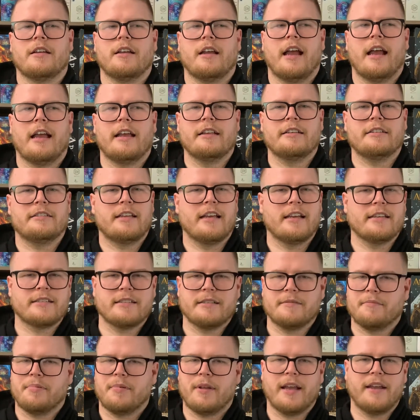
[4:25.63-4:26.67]
It
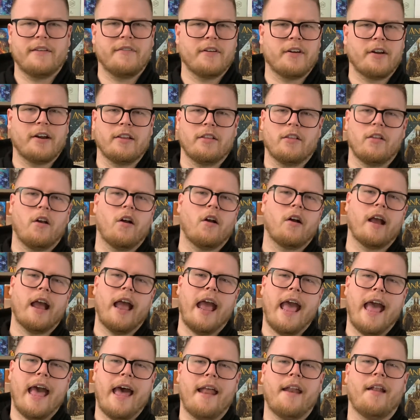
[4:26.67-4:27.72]
doesn't play very long
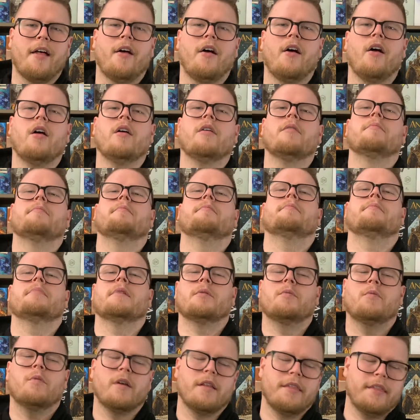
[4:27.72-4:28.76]
at all,
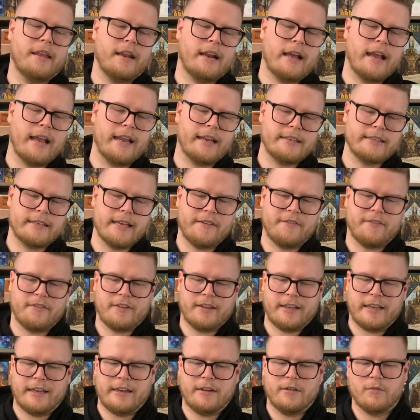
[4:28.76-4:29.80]
but one that I
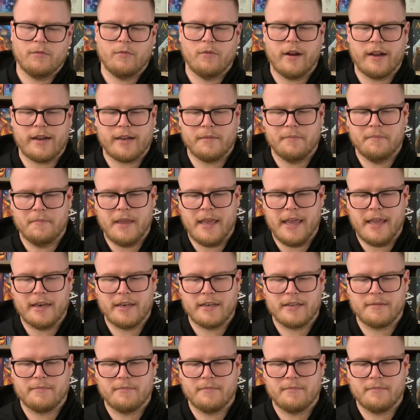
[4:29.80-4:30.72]
definitely recommend.